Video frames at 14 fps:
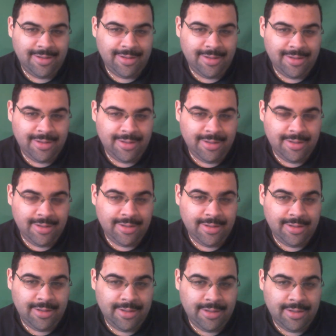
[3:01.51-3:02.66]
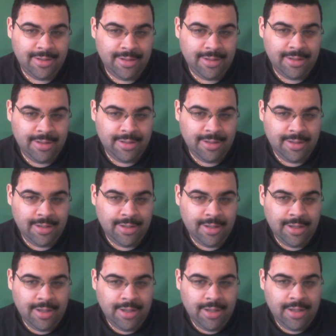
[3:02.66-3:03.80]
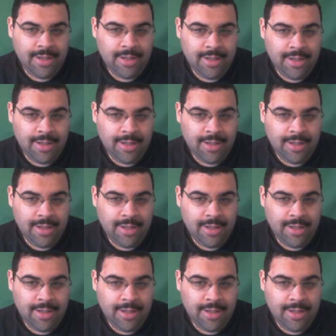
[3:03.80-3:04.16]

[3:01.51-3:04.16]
(silence)